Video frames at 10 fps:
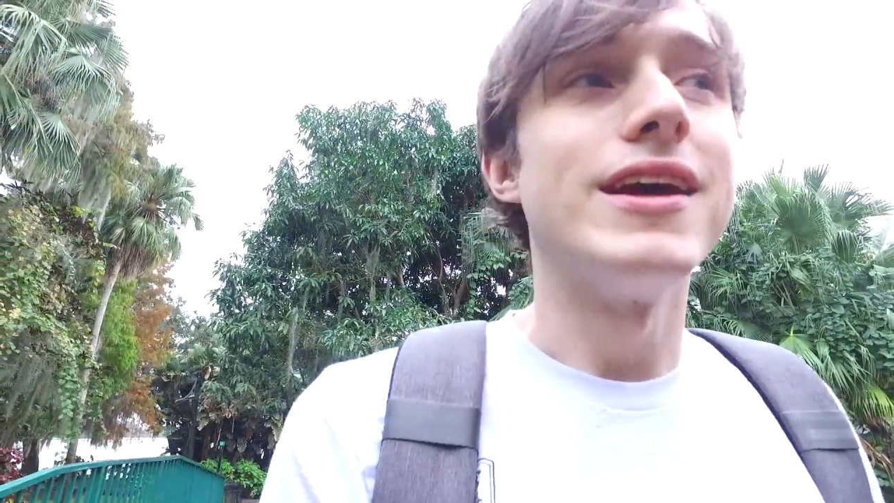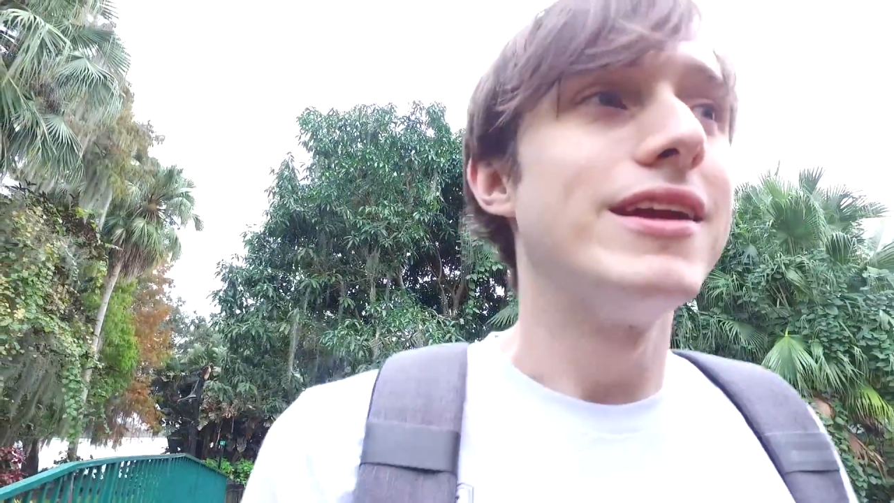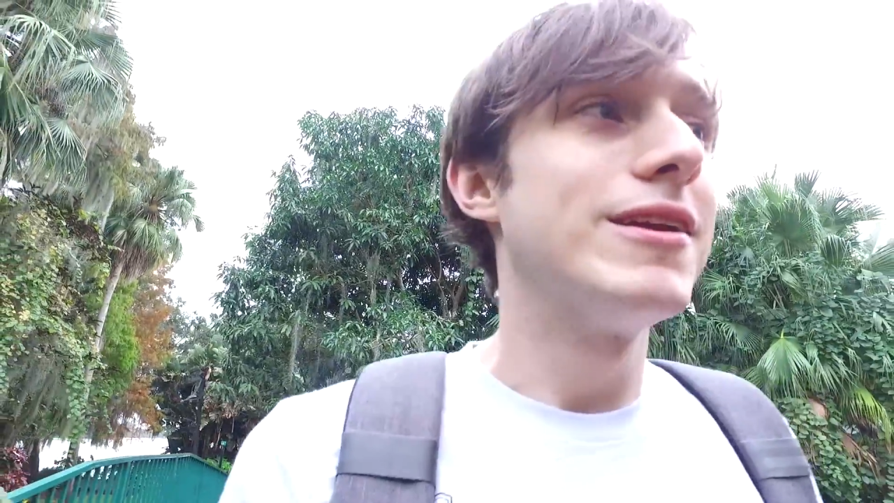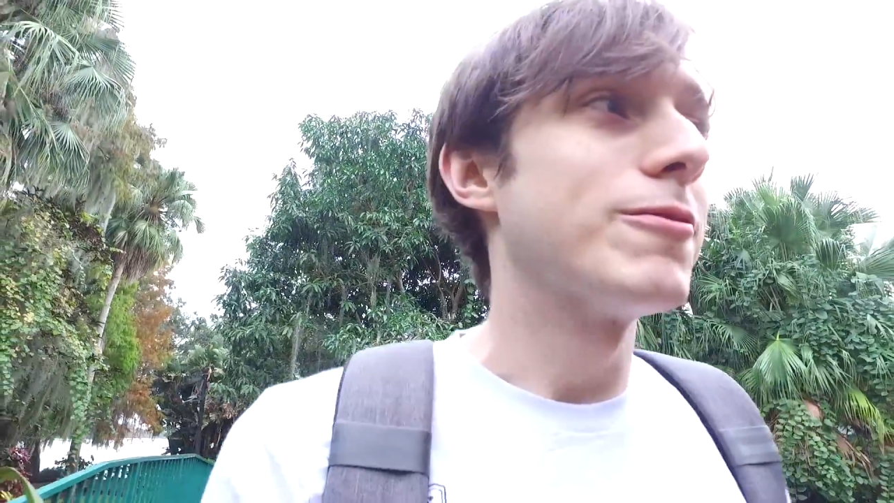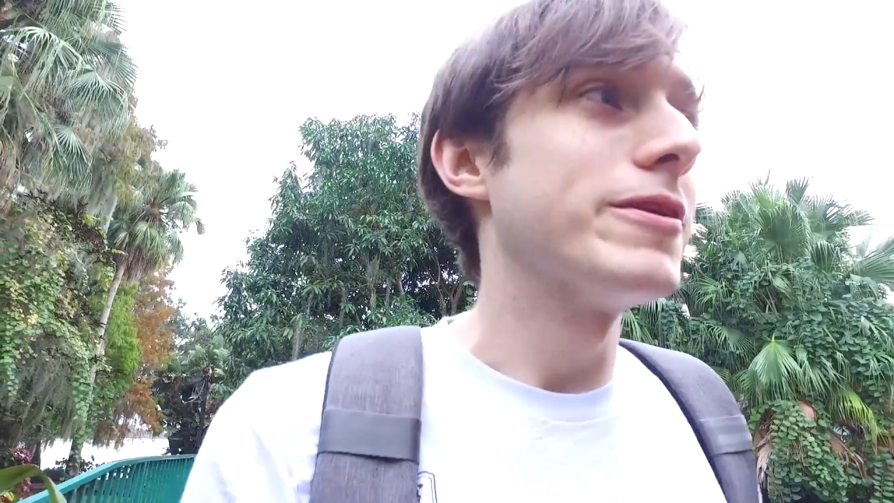they
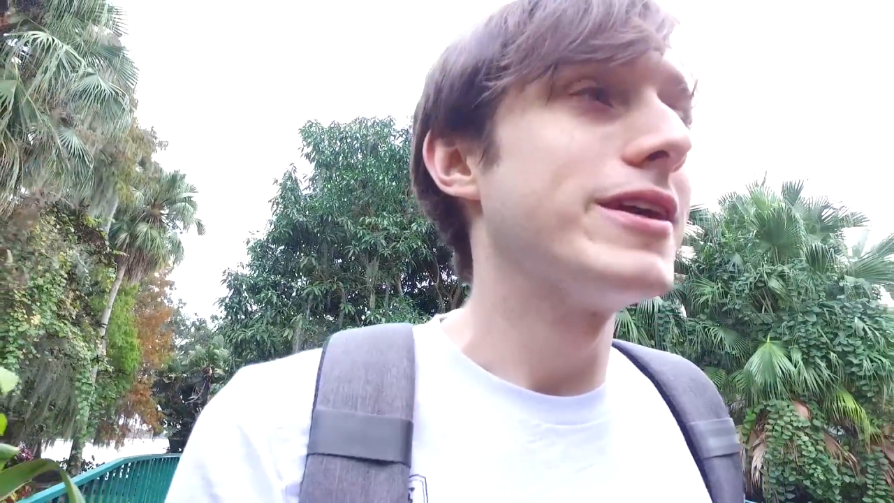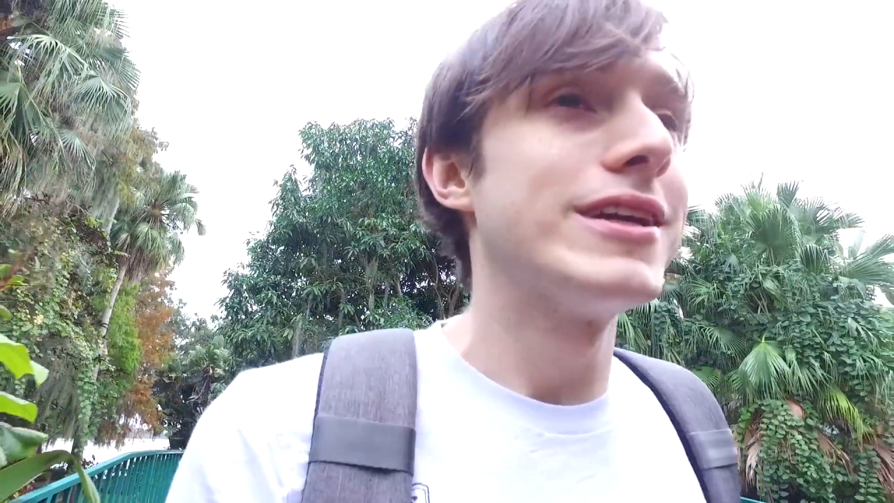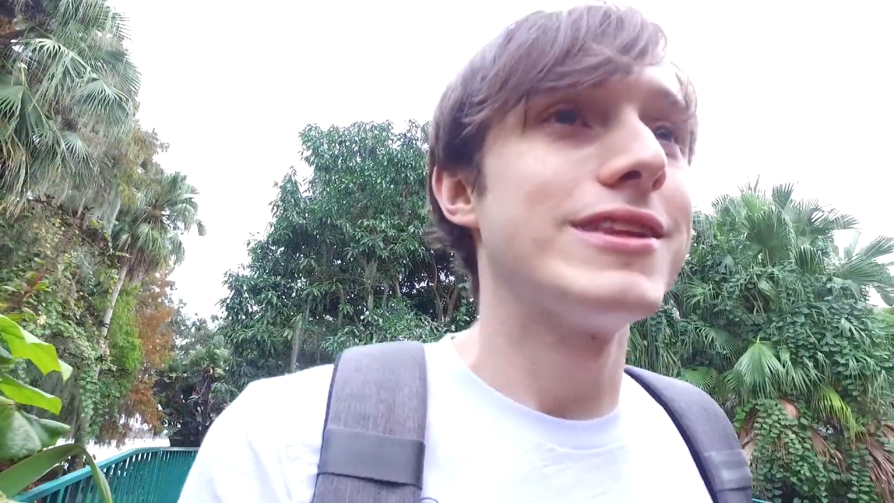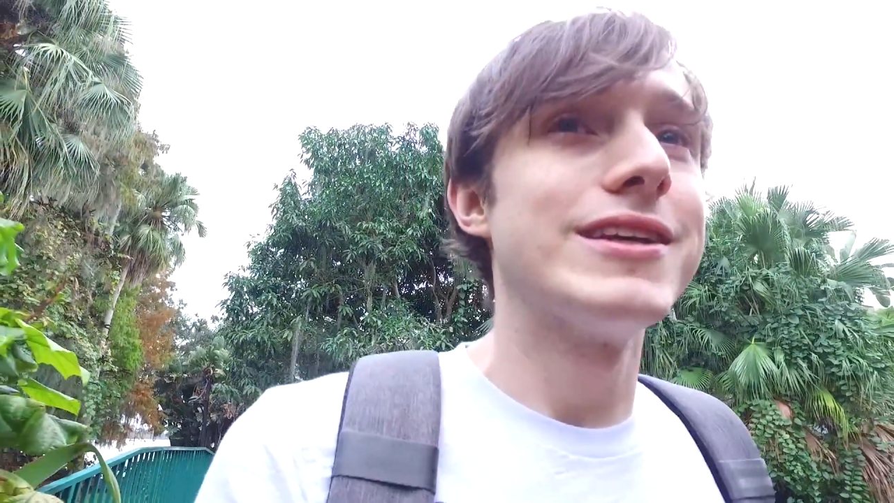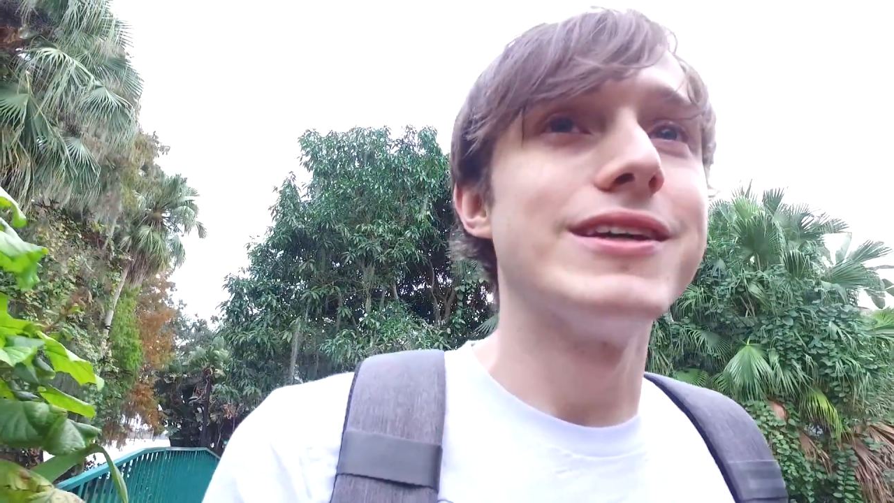didn't really
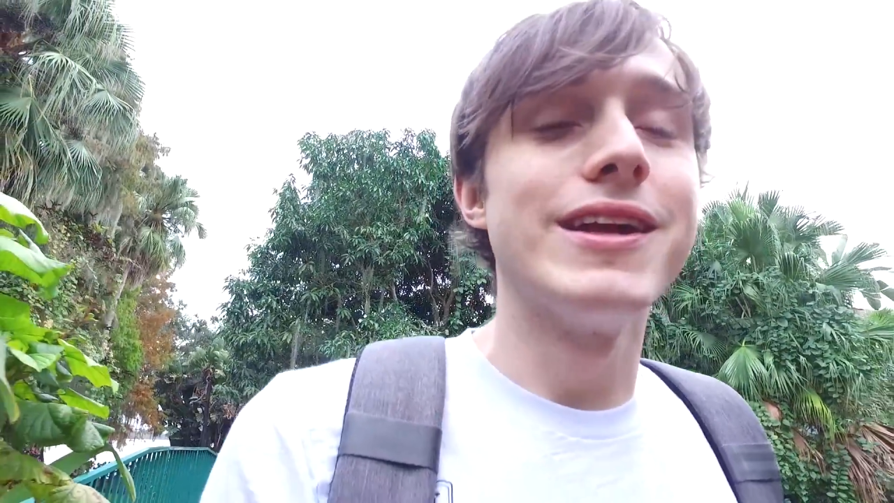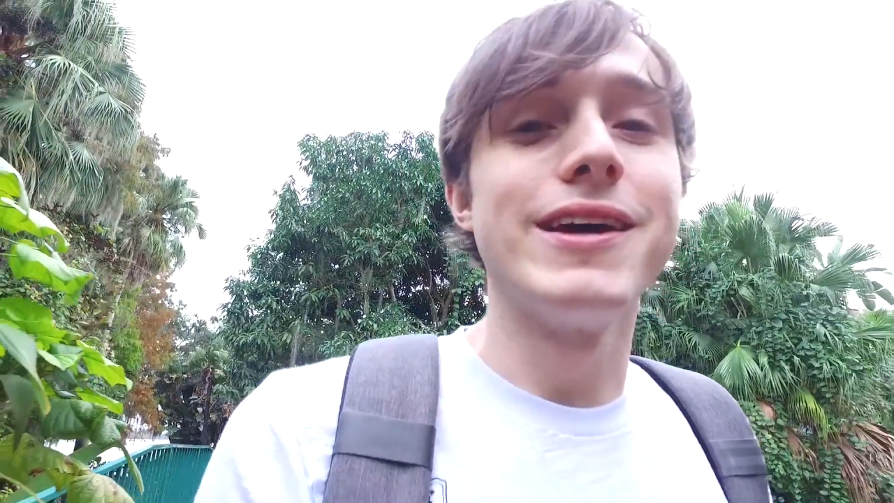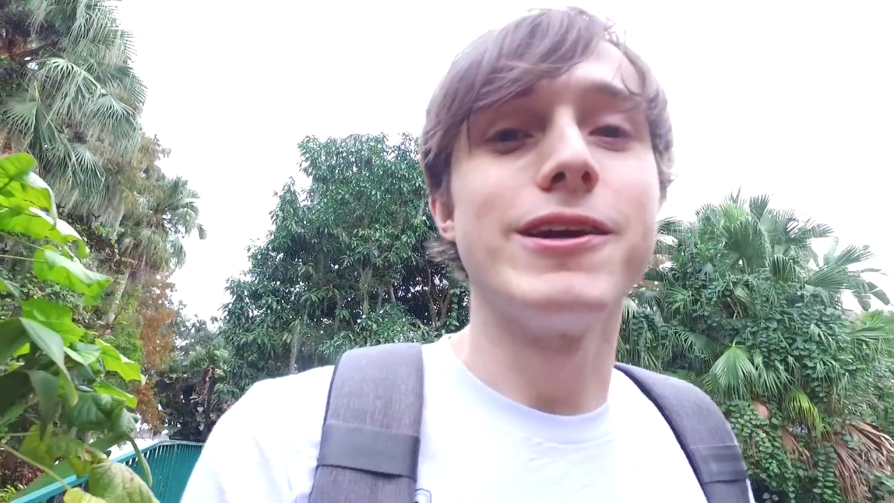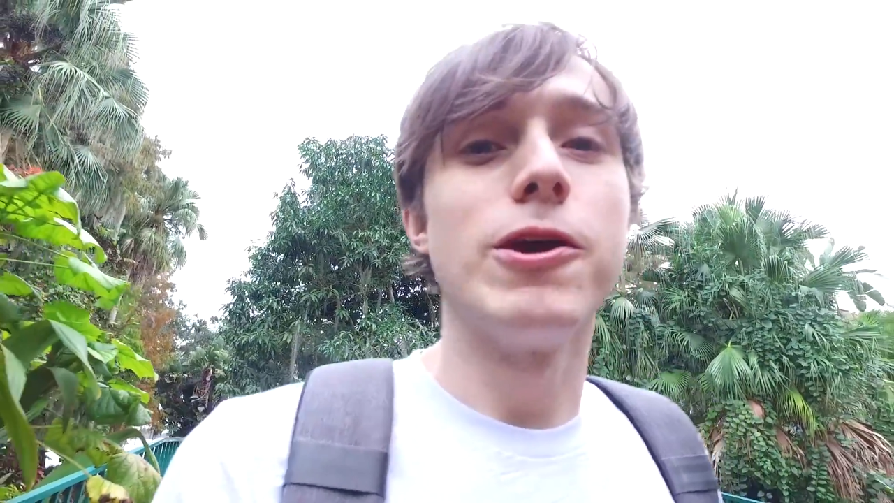get to